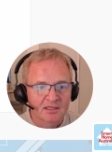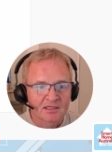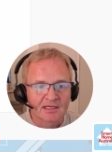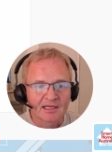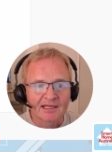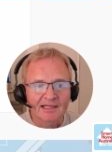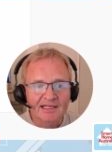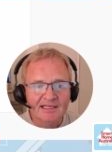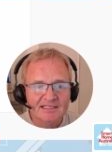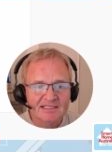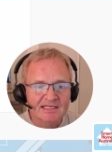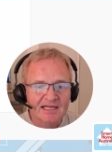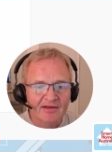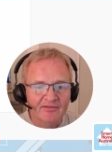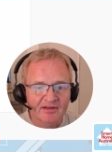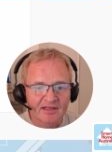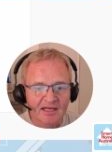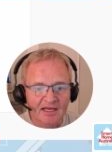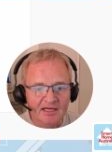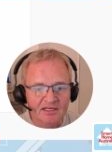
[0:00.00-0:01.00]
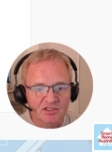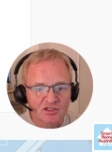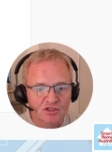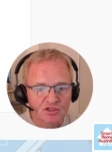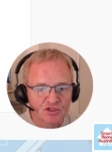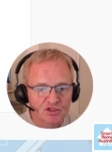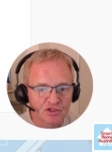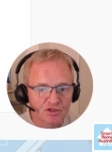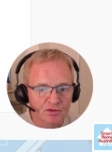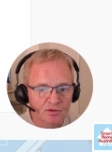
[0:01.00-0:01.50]
Now let's navigate
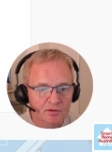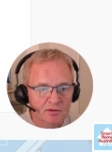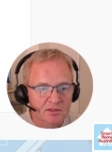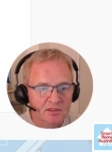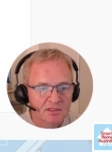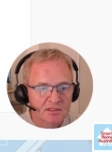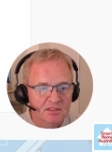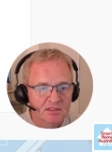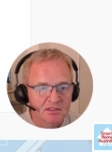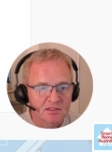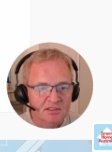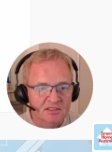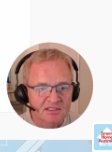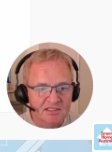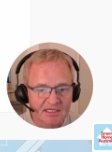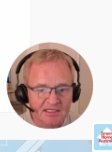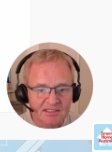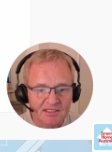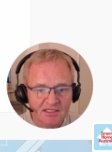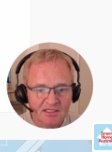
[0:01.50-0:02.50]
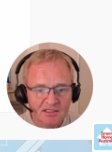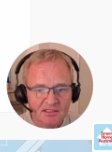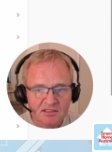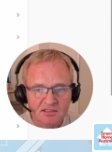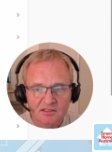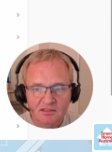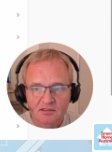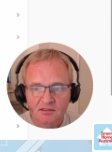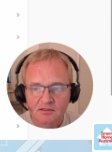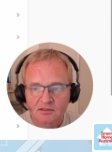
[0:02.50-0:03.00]
to Settings,